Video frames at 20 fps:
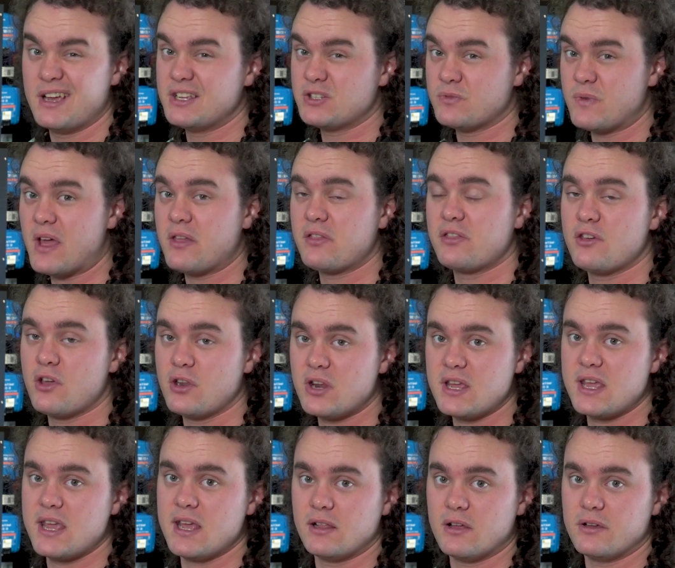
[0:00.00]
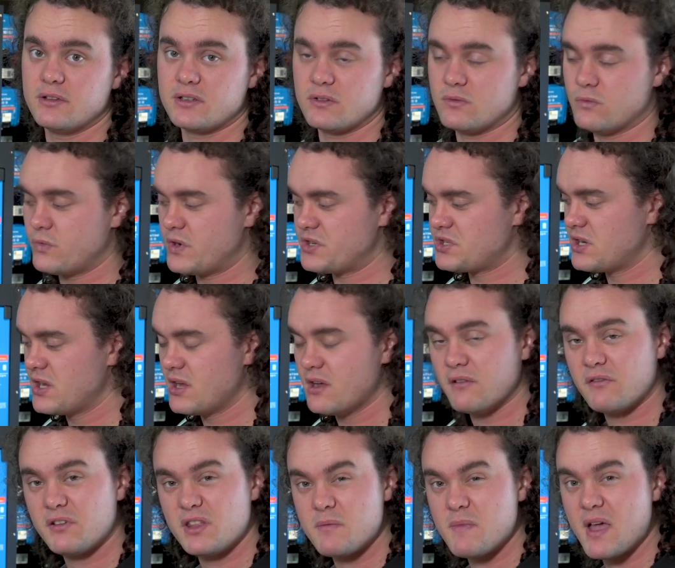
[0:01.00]
is around 30 kilos, which
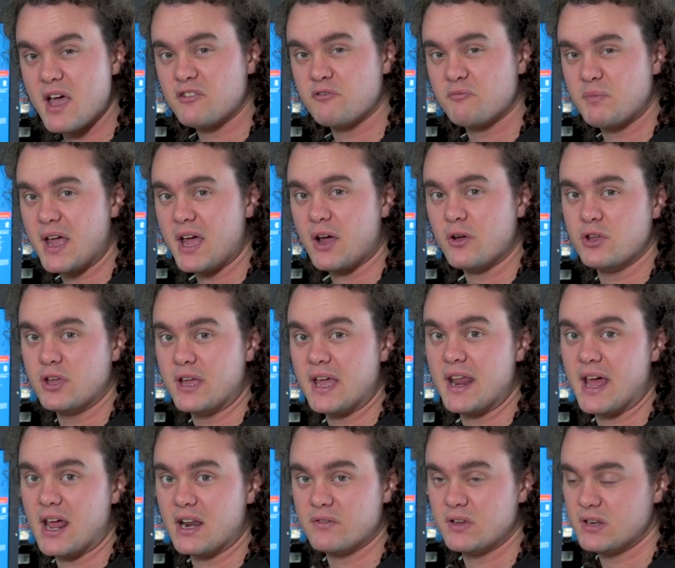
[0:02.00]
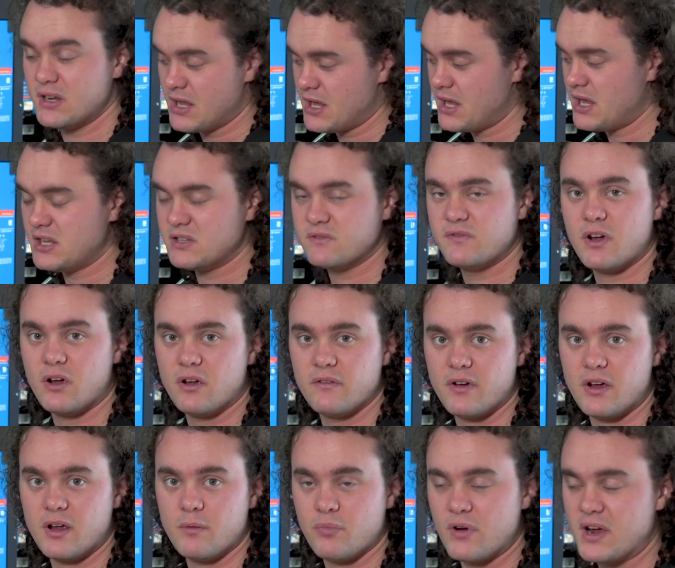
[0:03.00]
for the amount of power you get out of it is very,
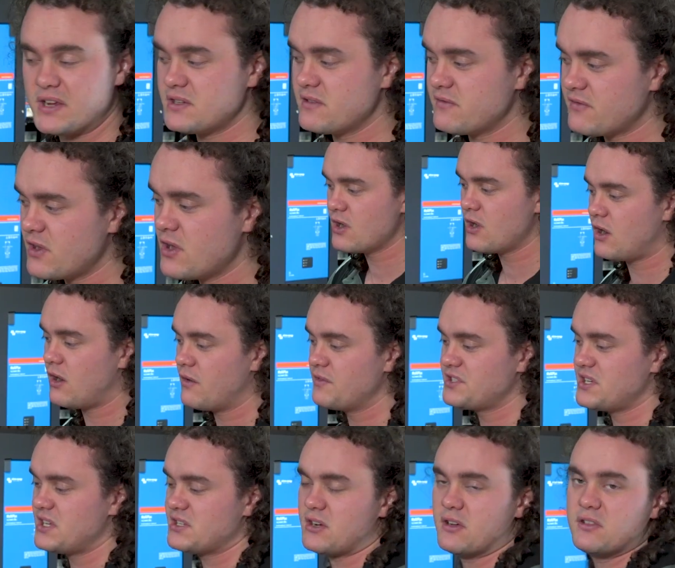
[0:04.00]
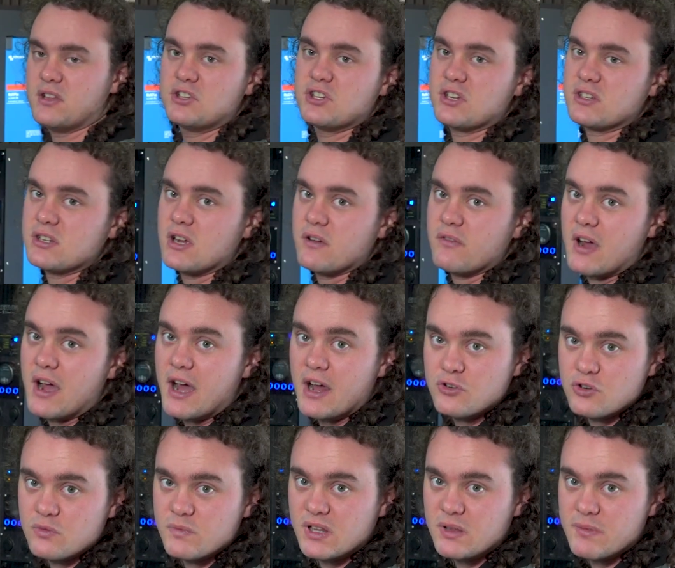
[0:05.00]
very impressive. Obviously it's only just over
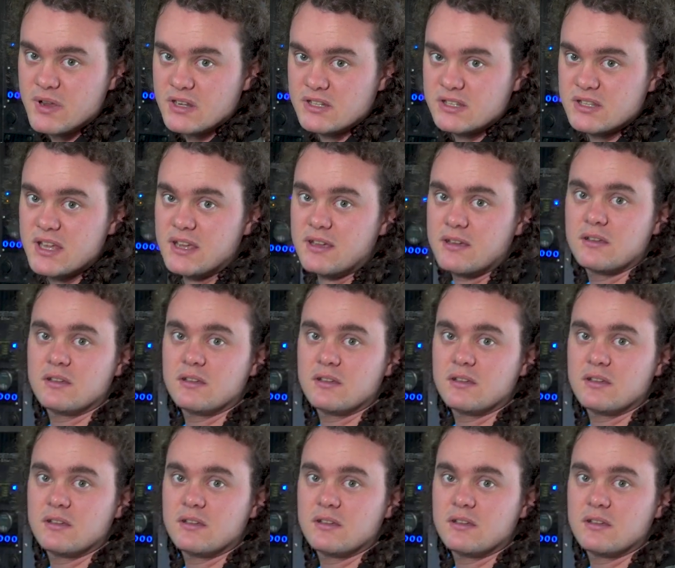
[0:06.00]
100 millimeters thick,